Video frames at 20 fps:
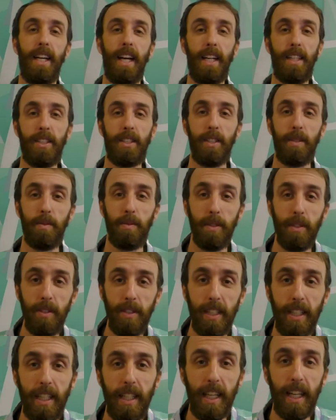and to
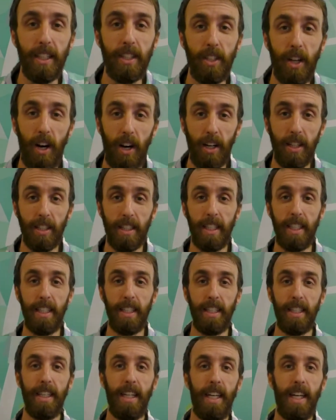Rudy and
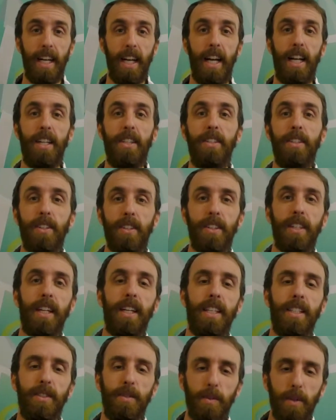Ollie and
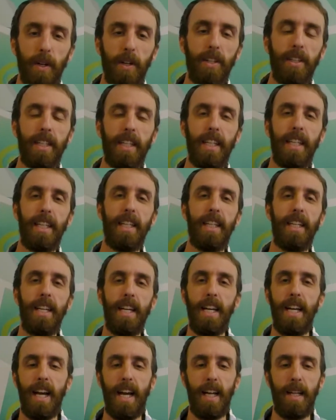Nora and Rory
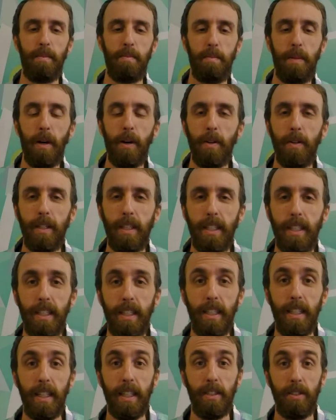and
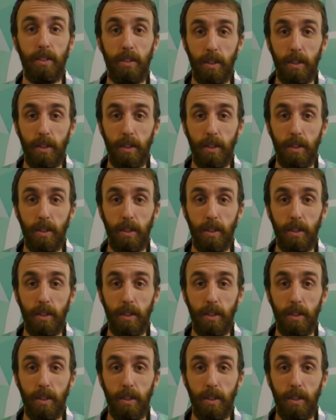Bowen and